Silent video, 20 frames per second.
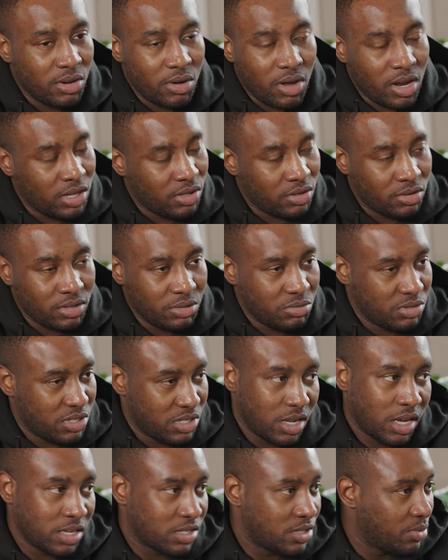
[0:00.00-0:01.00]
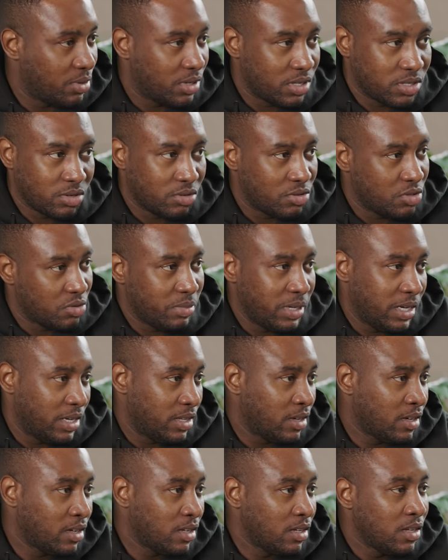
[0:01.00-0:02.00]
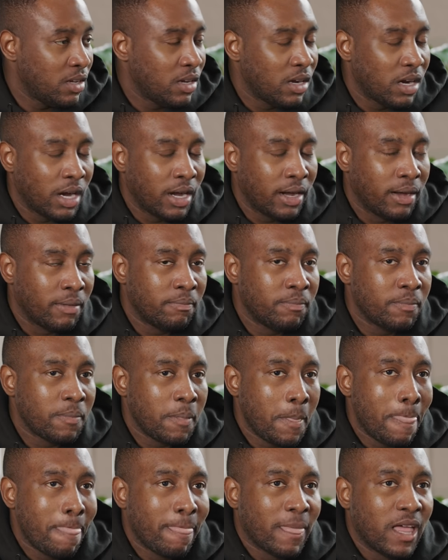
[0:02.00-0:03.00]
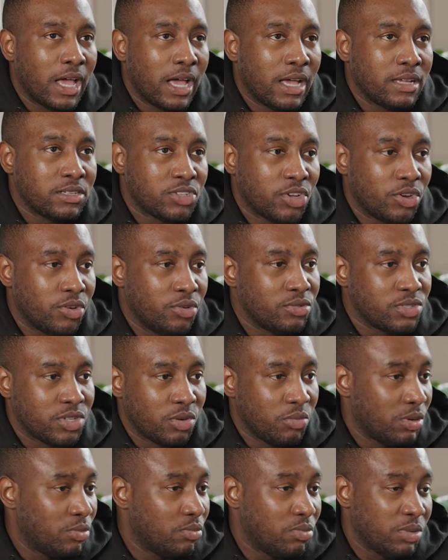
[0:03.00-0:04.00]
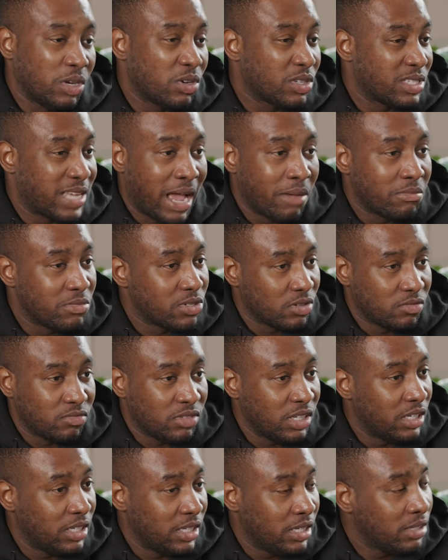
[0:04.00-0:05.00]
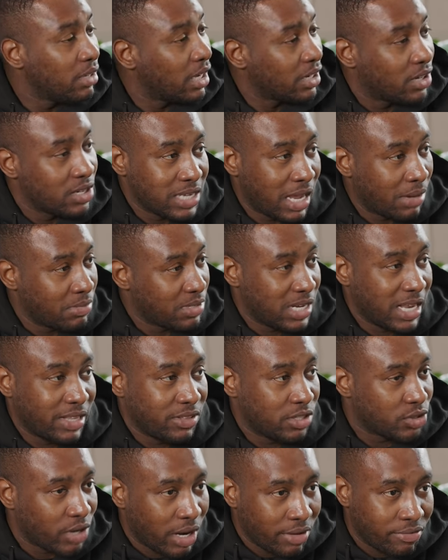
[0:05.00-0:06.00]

You know, early on, it was just us doing the social media. Um, so so we, we looked at Amazon really, because Amazon had the